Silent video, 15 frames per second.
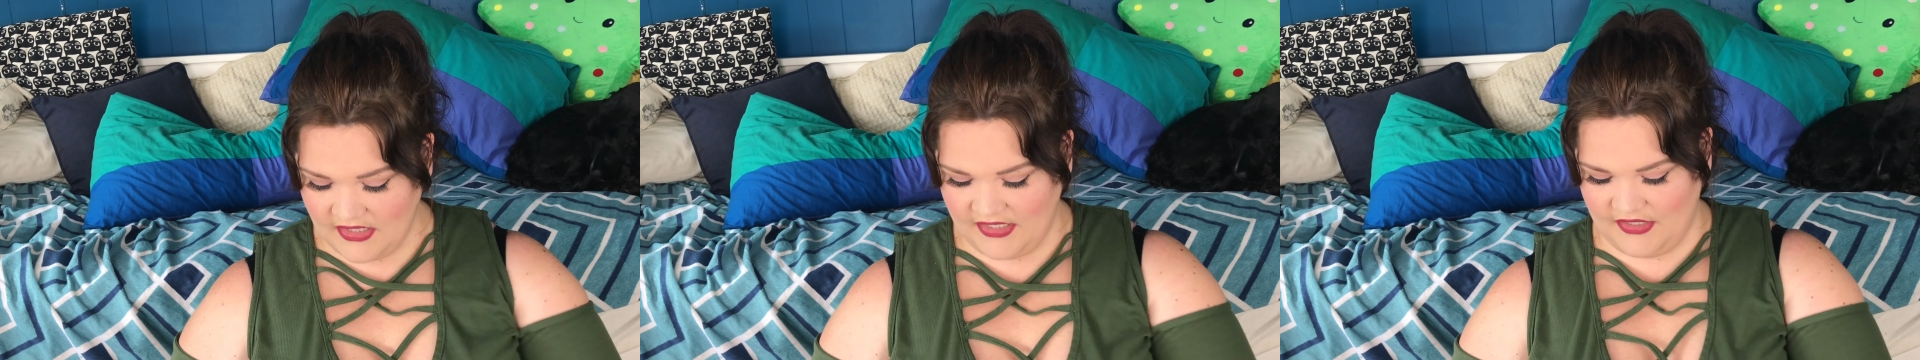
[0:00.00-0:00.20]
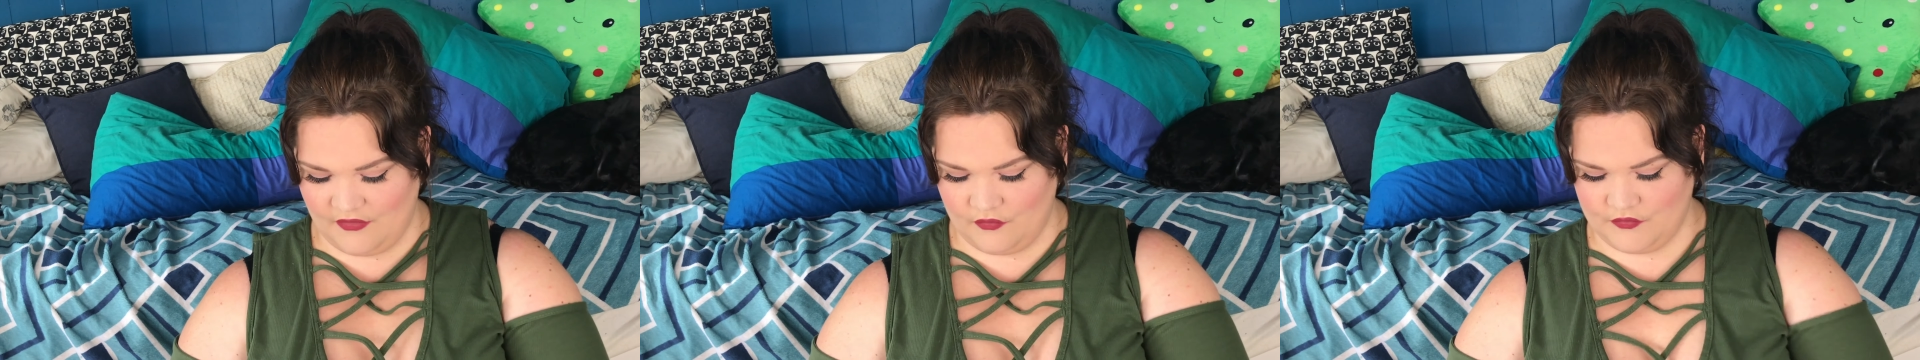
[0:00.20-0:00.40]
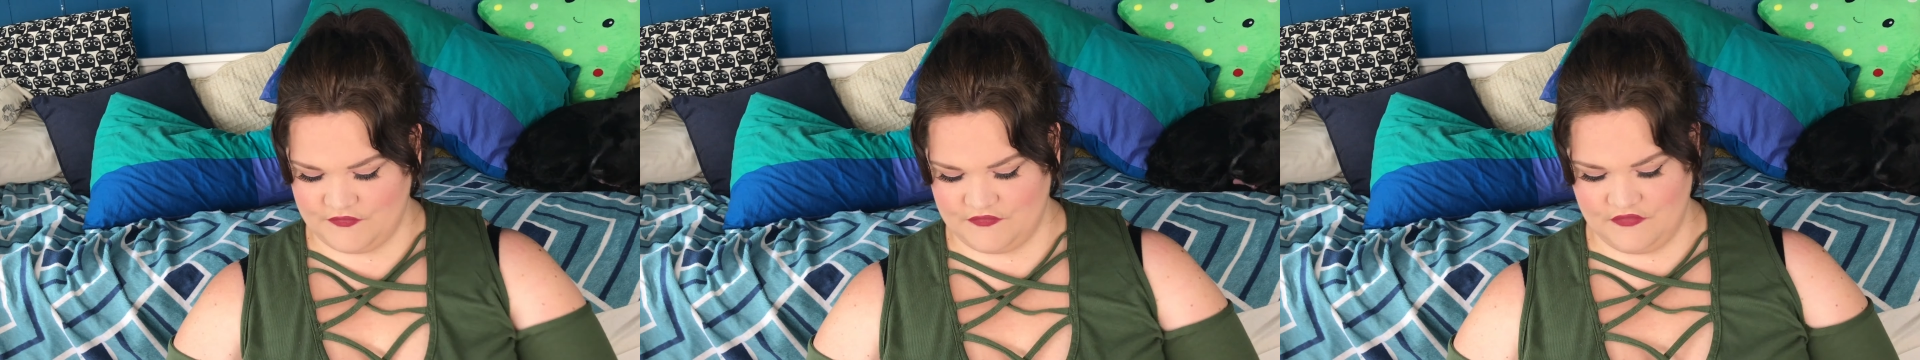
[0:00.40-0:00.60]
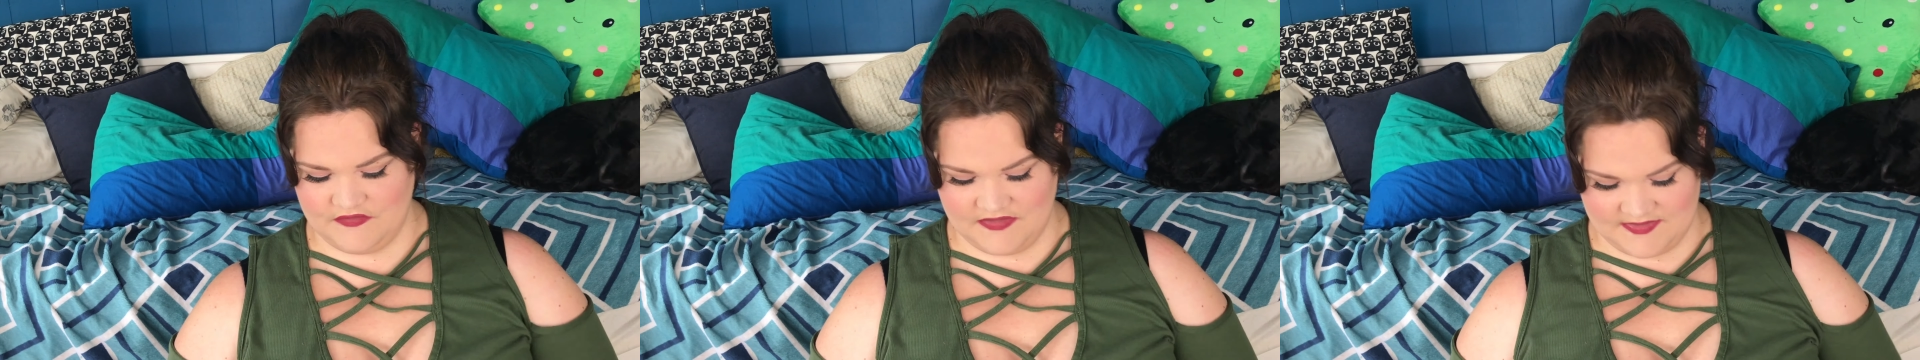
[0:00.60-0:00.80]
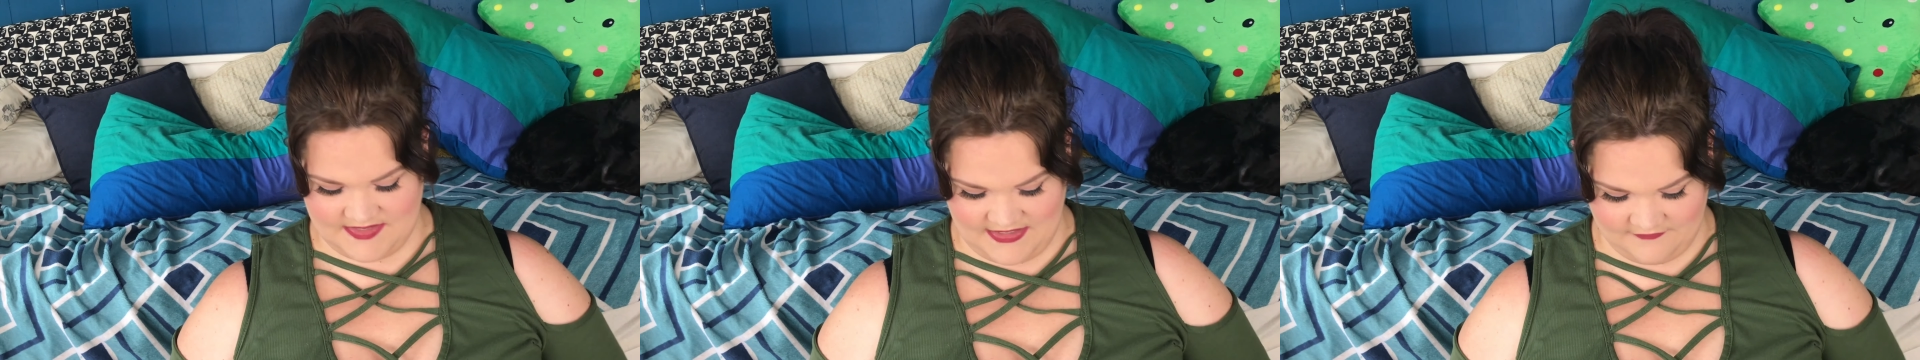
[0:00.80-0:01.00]
It also
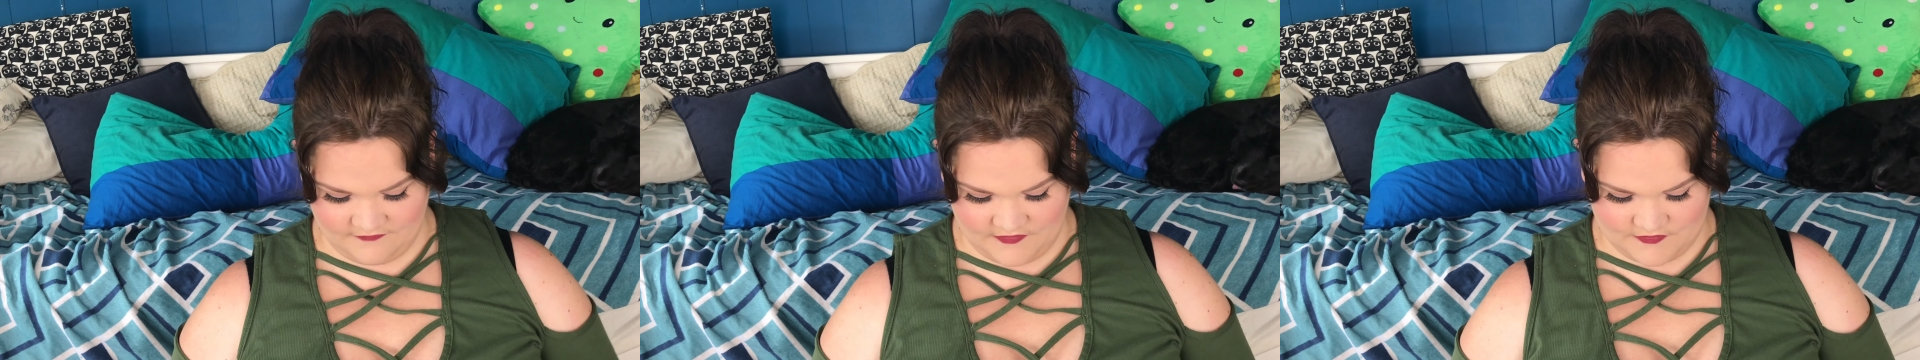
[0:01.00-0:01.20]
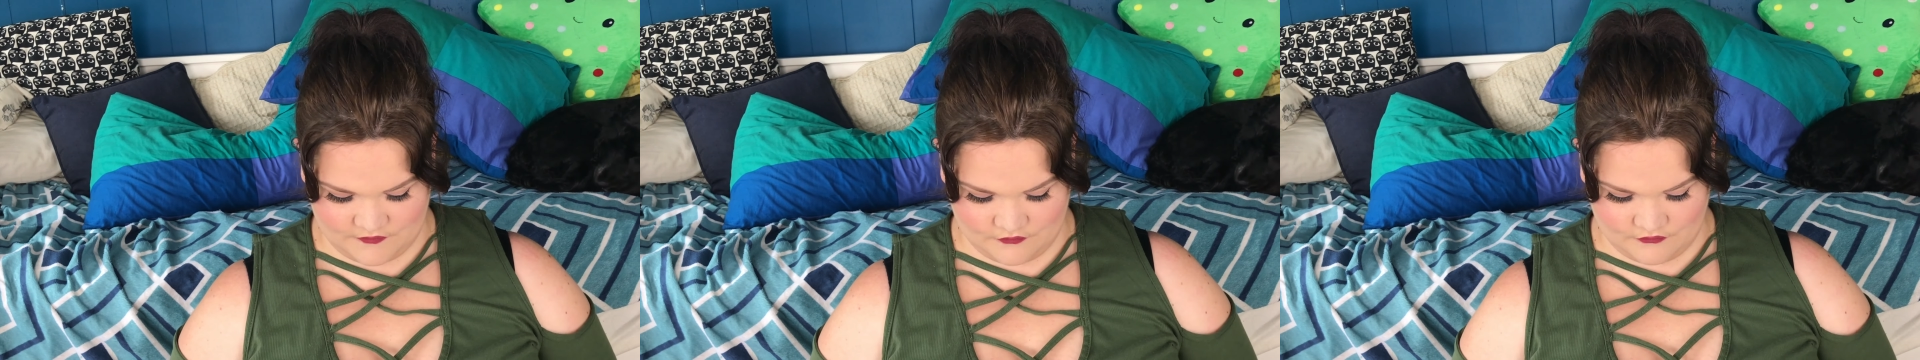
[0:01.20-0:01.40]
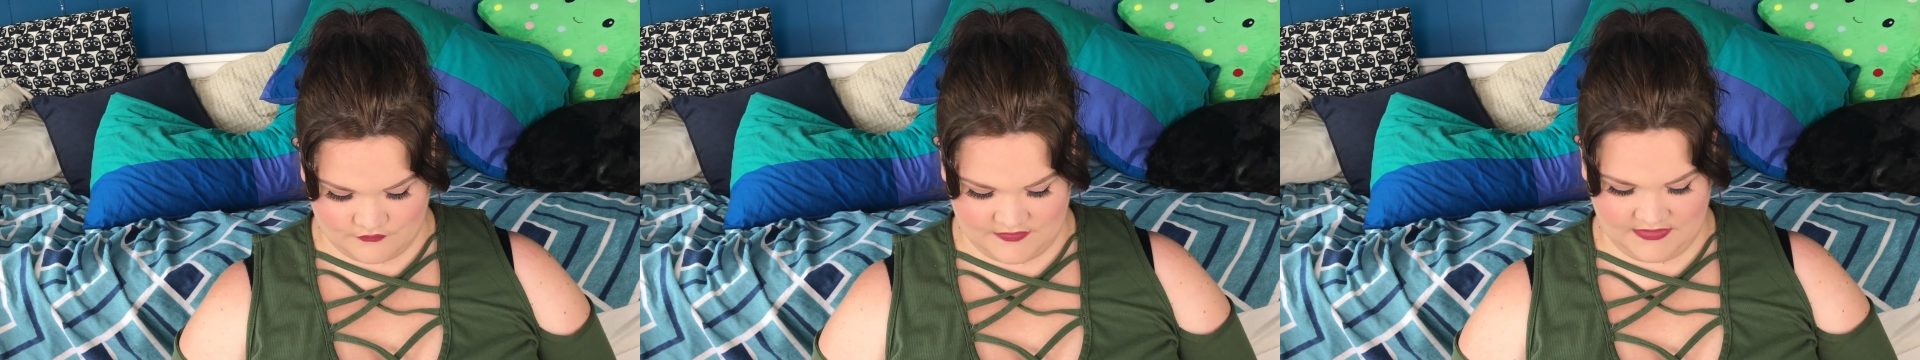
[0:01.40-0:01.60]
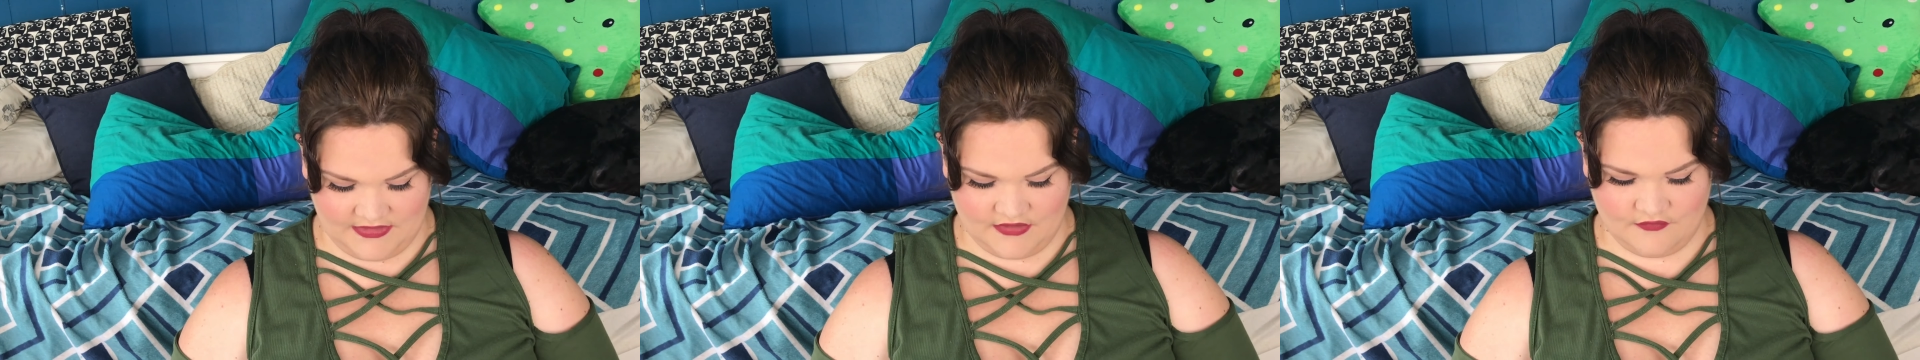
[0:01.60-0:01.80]
does have this really